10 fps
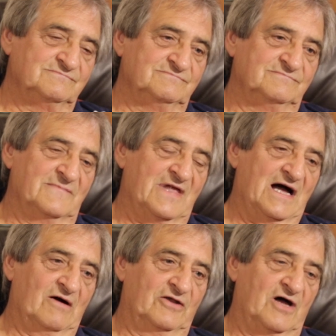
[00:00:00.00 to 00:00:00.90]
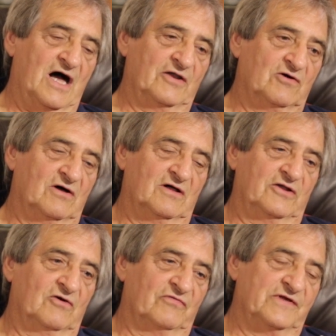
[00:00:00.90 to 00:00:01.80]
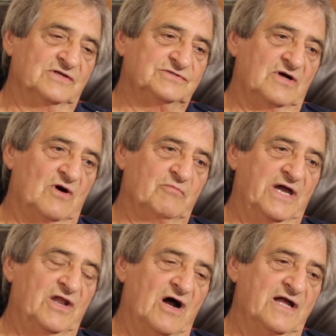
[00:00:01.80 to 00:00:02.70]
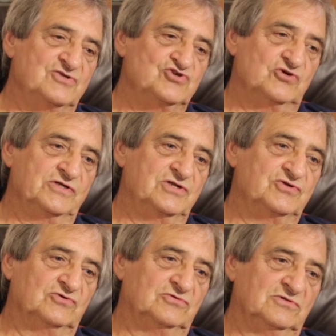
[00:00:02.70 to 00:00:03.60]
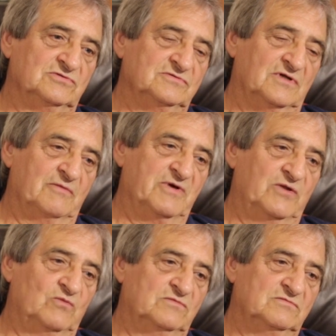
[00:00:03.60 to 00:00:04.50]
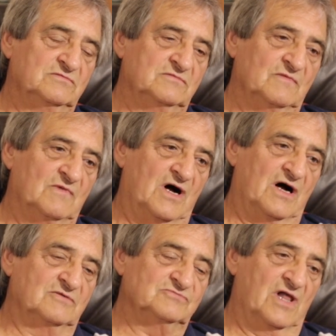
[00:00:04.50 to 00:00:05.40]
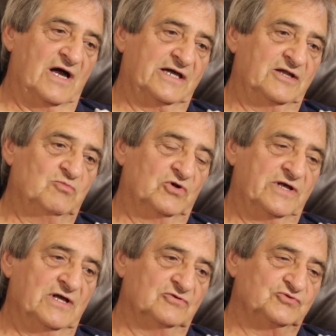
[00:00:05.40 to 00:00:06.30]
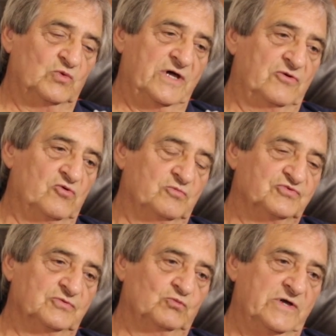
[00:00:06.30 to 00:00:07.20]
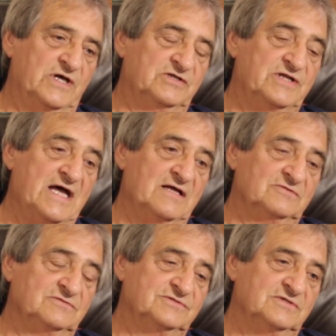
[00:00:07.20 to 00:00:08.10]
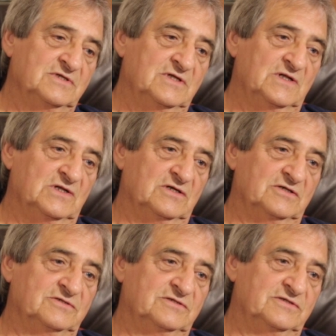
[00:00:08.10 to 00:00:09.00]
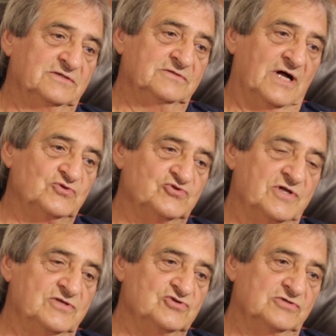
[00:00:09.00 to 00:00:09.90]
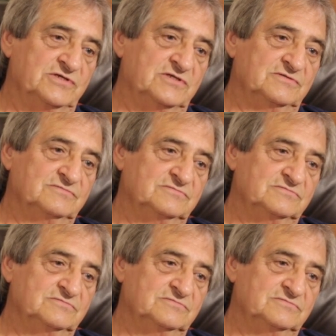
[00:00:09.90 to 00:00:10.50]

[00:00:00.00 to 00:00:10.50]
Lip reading: No, I don't think so. I mean, I enjoyed it all. I mean, I'm like anybody else. We had our ups and we had our downs, and I just enjoyed it.